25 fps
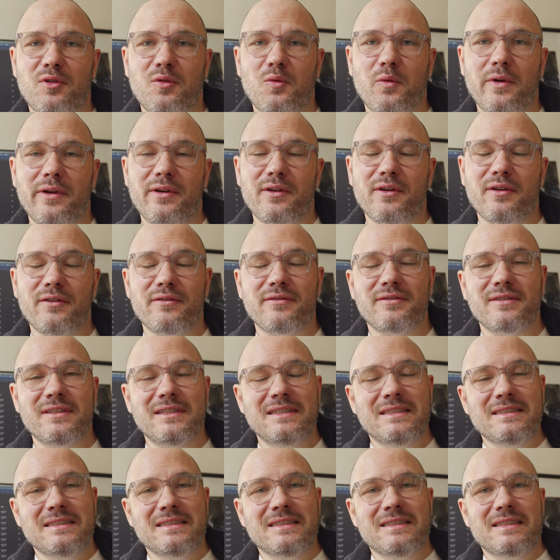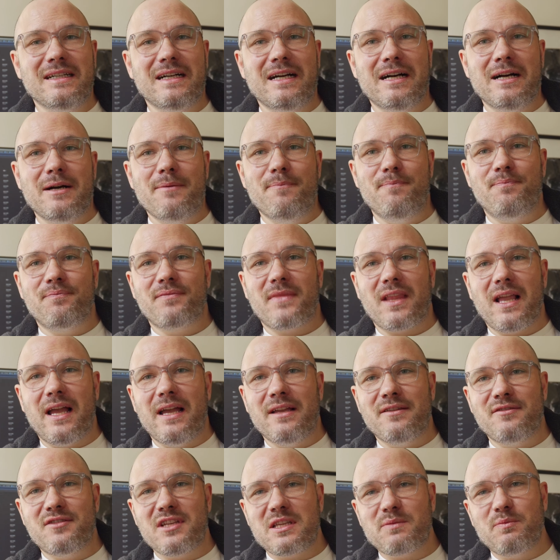aware of.
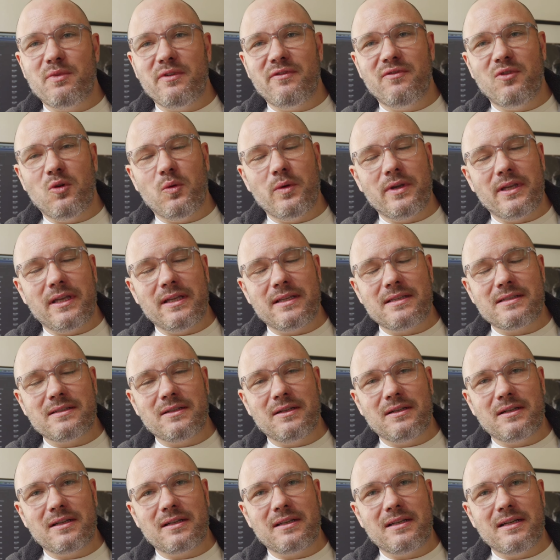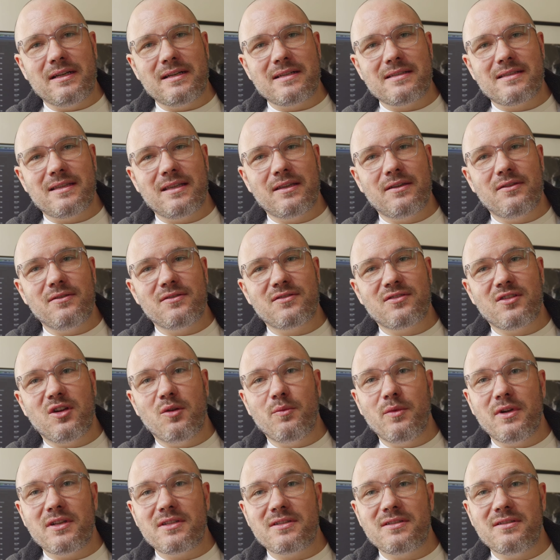And just before we get started, guys, thank you so
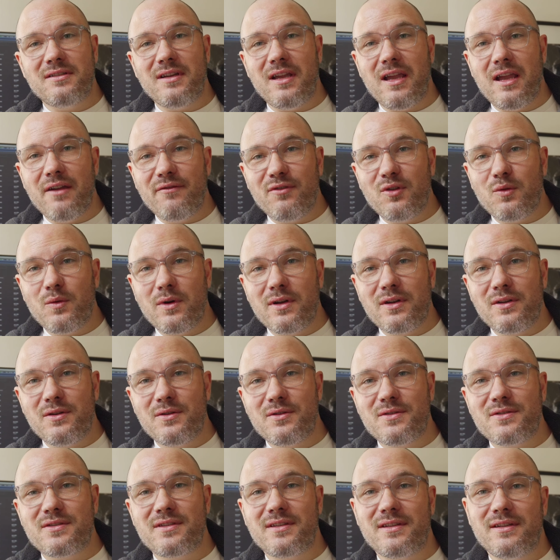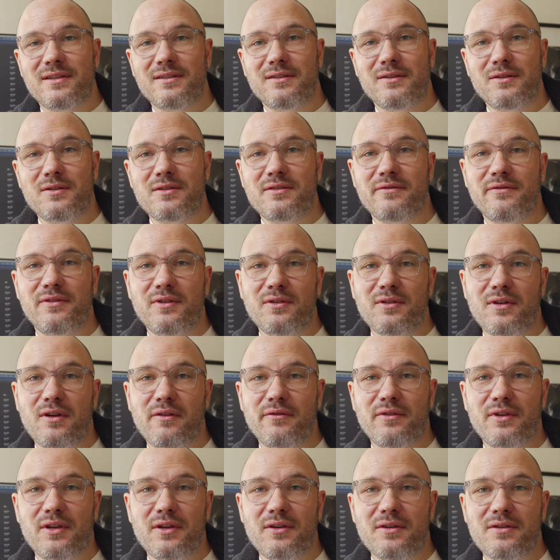much to everyone who's viewed our
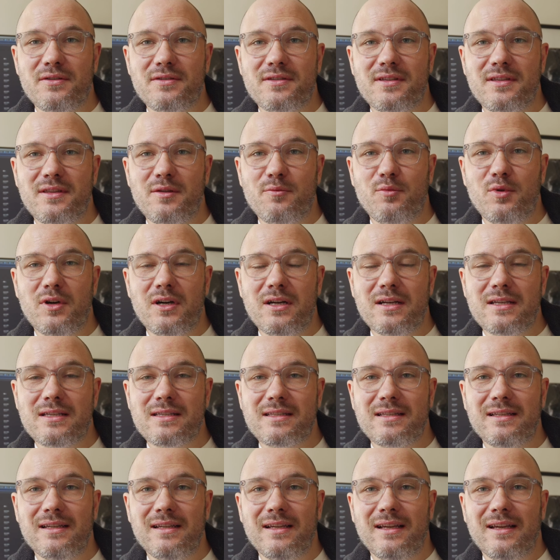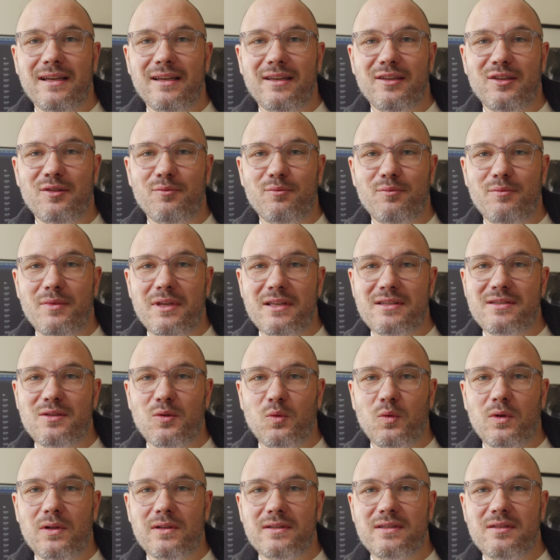videos in the past. It means the
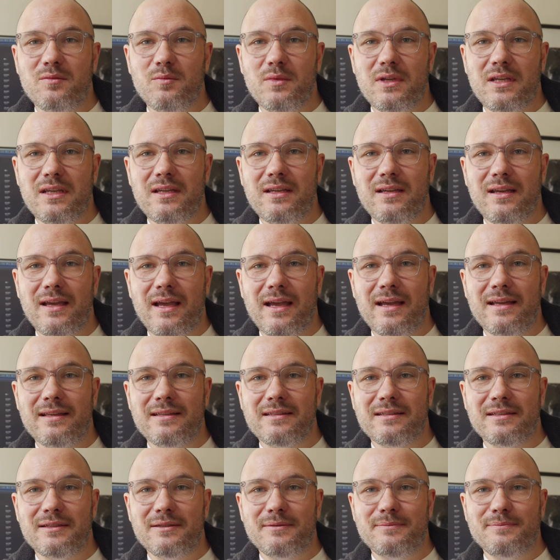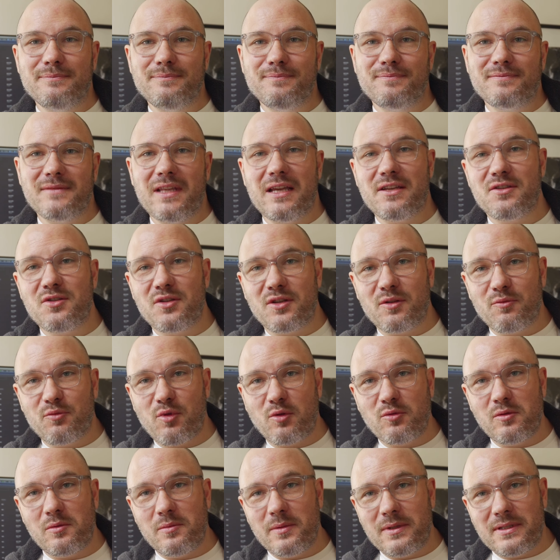world to me, and as you can
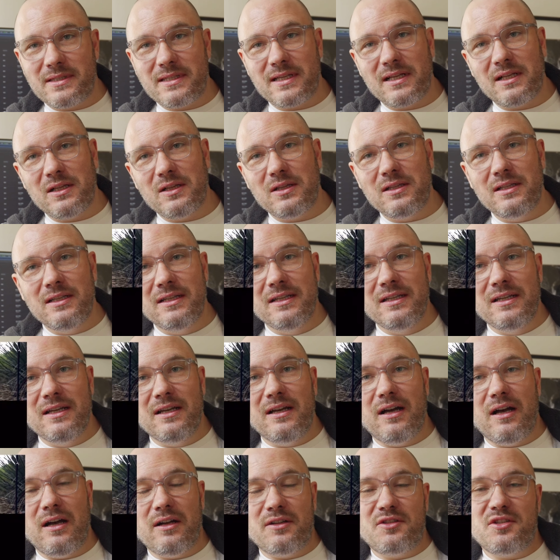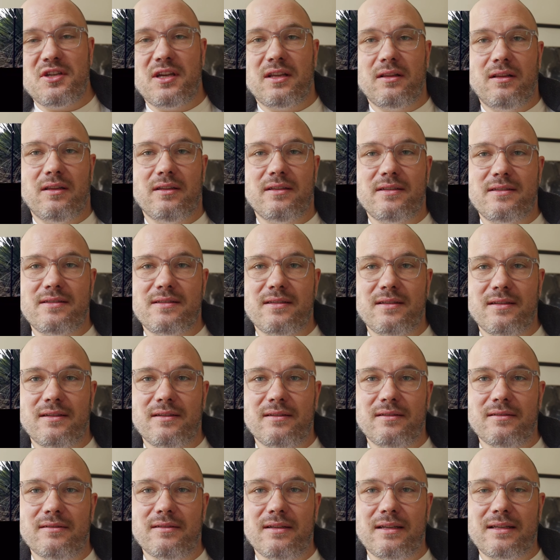probably tell, our channel has
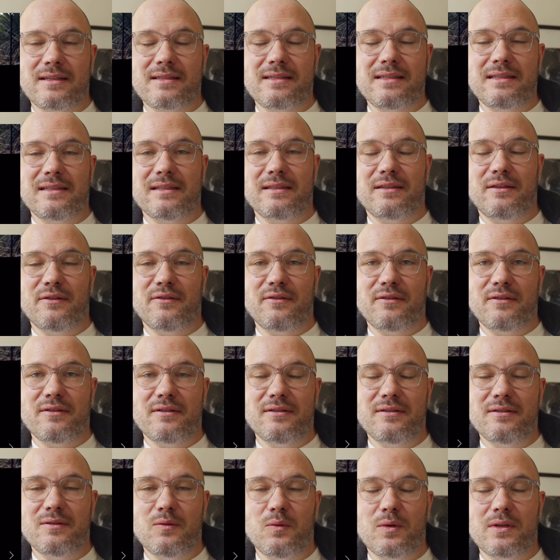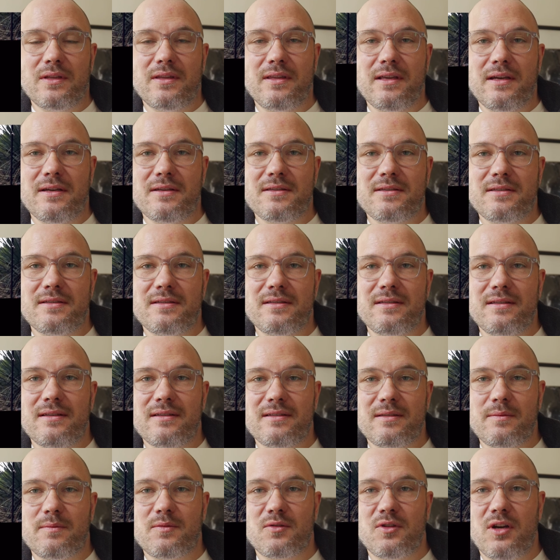exceeded the 1,000
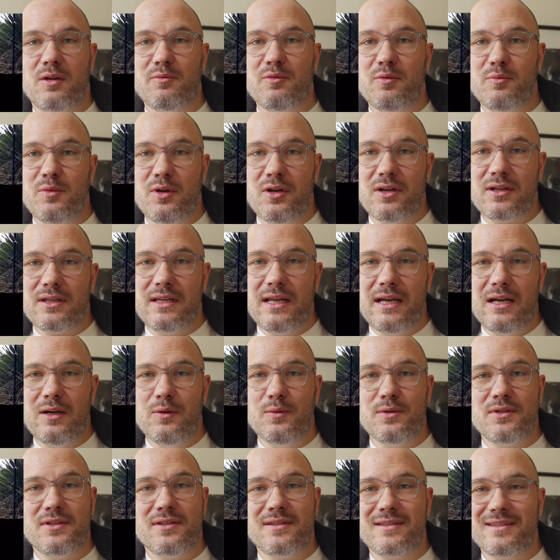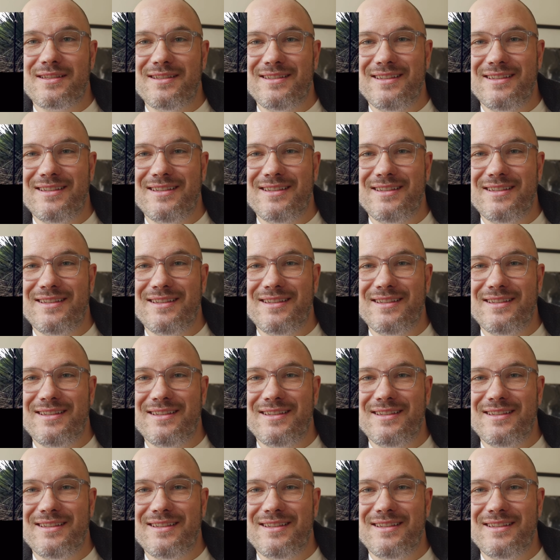subscriber mark now, which is